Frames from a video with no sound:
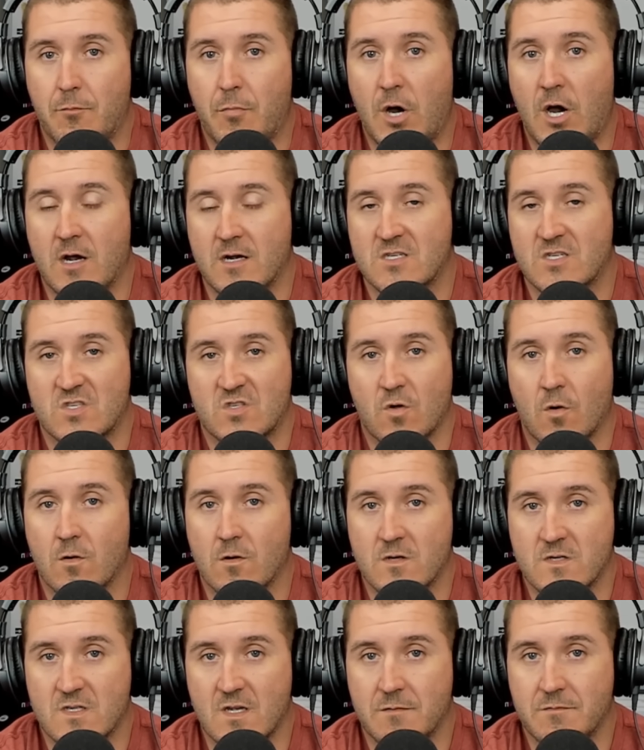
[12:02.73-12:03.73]
box
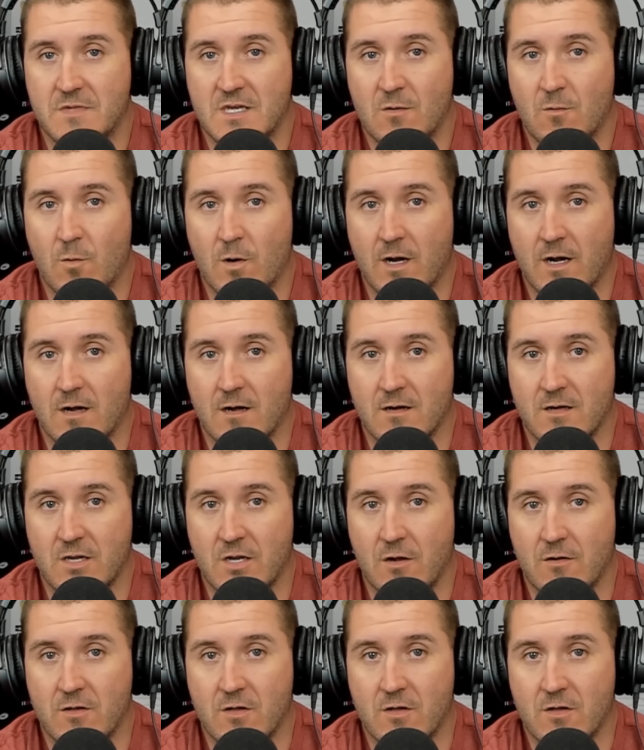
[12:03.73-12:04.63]
store or something where, you know,